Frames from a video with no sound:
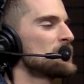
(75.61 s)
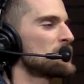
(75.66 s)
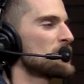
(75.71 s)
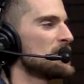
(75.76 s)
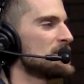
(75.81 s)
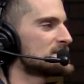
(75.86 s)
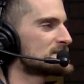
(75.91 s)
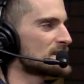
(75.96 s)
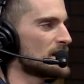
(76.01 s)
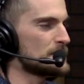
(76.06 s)

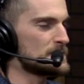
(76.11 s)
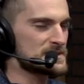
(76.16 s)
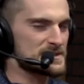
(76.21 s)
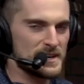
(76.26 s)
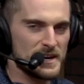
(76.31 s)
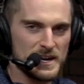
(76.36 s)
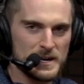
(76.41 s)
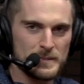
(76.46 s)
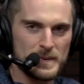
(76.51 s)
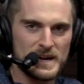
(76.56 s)
Great time to
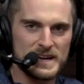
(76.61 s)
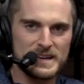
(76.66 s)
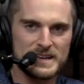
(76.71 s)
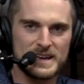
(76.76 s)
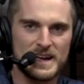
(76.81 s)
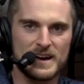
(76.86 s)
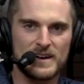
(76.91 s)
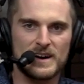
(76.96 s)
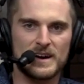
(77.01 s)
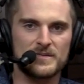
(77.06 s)
talk about it
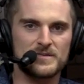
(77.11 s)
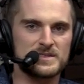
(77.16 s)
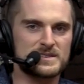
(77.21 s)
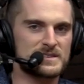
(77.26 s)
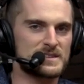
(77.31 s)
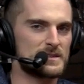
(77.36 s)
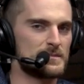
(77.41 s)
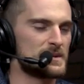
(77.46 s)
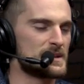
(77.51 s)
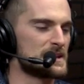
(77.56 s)
now,
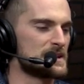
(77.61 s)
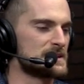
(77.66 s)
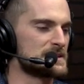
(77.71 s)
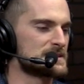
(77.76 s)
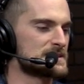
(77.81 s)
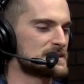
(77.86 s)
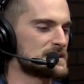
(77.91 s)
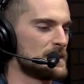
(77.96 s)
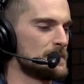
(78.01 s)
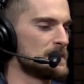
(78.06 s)
obviously,
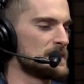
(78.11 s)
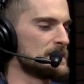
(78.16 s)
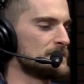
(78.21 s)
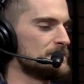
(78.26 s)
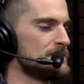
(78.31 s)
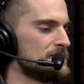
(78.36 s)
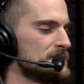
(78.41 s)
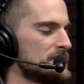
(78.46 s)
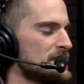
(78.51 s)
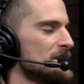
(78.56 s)
because, I
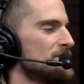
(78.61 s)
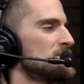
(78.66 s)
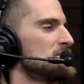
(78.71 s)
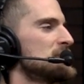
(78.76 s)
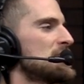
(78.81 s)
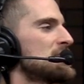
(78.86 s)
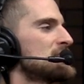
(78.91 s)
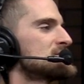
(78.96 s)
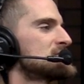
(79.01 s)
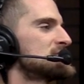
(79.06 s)
mean, if you're
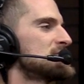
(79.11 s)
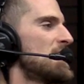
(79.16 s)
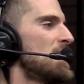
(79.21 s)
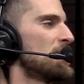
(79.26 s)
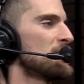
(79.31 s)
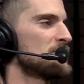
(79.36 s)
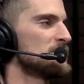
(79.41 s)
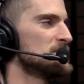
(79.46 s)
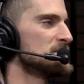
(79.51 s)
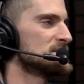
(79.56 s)
down
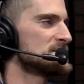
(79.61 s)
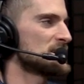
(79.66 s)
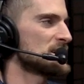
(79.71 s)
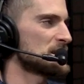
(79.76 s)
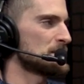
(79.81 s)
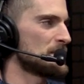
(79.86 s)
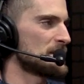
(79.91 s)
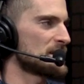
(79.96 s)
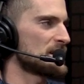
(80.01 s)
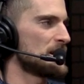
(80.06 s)
south, you've been
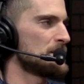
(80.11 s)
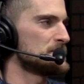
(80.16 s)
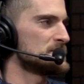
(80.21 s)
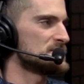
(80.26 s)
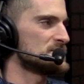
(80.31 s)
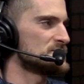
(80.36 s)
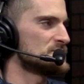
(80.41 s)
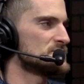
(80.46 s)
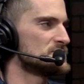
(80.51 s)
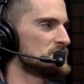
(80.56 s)
talking about
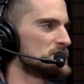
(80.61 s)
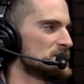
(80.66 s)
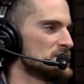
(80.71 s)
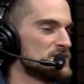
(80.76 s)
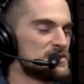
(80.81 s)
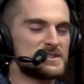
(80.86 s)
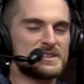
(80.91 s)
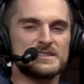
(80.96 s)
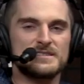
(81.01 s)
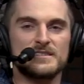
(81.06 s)
competition shooting.
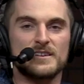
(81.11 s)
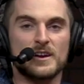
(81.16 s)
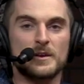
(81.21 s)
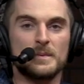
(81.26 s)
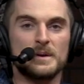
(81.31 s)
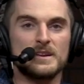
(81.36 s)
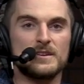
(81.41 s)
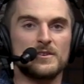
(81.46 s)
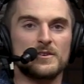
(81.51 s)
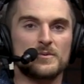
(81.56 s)
You just get to talk
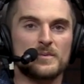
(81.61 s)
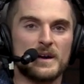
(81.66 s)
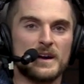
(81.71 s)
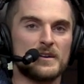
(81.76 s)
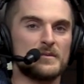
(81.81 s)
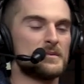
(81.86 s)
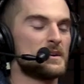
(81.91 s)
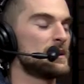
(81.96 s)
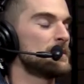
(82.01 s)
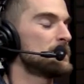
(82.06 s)
about it year
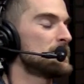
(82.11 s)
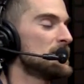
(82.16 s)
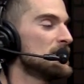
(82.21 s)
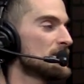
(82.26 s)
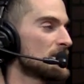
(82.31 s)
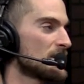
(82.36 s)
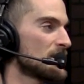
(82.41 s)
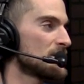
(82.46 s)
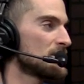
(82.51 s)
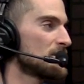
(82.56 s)
round. Up
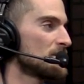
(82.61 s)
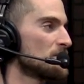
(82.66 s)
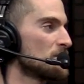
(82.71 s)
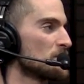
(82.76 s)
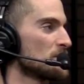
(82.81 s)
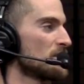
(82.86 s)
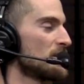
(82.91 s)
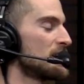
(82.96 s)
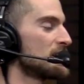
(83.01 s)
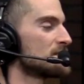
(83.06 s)
here,
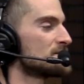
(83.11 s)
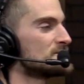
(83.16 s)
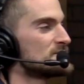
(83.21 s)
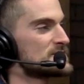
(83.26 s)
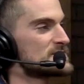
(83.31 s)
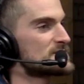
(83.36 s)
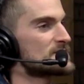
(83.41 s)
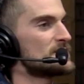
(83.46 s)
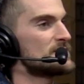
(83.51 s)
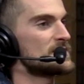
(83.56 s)
we're like
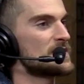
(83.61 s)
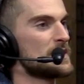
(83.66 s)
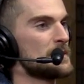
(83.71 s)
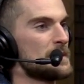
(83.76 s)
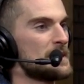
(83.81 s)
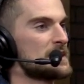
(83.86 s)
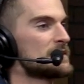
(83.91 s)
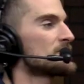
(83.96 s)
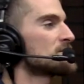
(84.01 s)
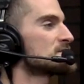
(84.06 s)
just starting to come
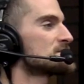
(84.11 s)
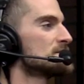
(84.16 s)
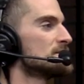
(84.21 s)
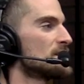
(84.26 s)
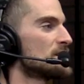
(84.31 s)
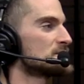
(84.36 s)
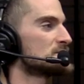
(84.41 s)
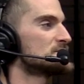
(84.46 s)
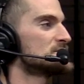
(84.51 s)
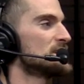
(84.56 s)
out of our,
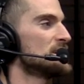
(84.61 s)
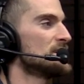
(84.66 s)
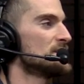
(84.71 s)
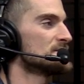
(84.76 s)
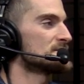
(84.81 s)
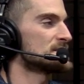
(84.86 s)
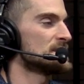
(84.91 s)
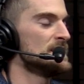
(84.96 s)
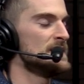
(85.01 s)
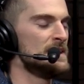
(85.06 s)
our shells.